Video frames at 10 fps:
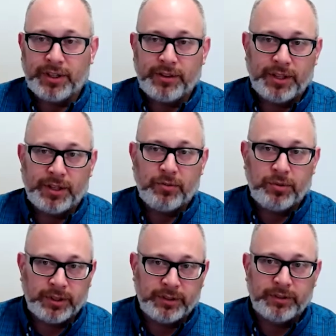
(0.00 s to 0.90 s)
I can think of
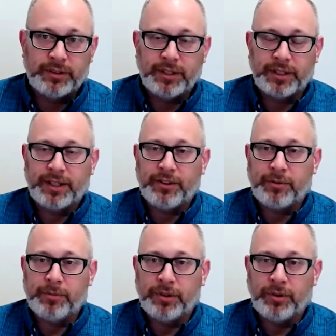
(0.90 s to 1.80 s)
one
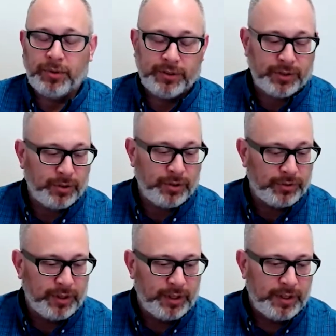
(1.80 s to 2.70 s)
customer on the West
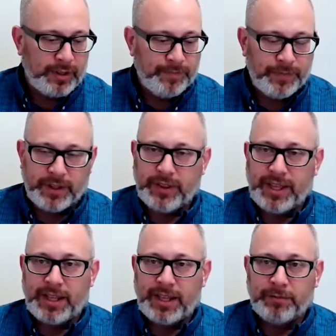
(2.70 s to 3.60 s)
Coast. They
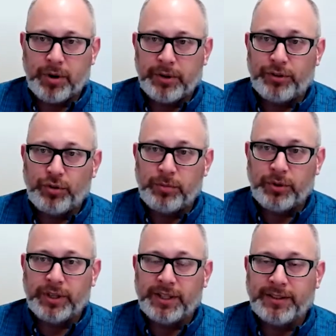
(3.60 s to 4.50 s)
had probably 2
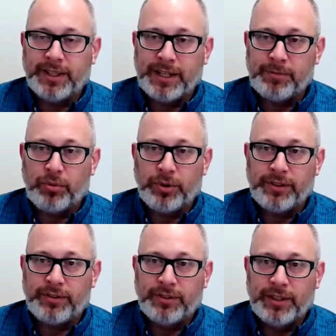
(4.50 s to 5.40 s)
million data
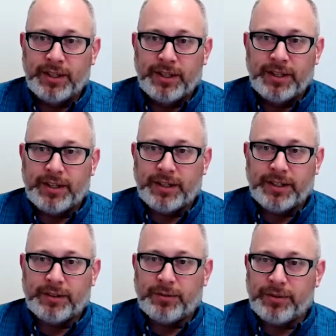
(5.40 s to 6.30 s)
points
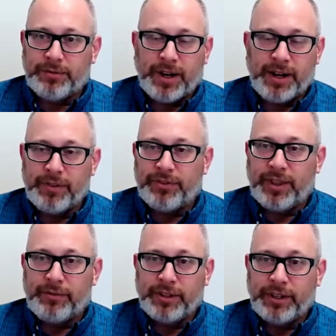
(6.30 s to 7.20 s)
with 5 to
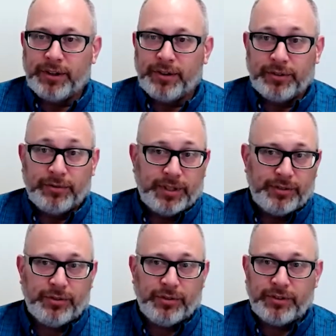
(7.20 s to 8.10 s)
7 years of
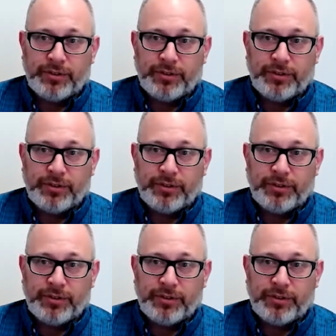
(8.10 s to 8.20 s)
history.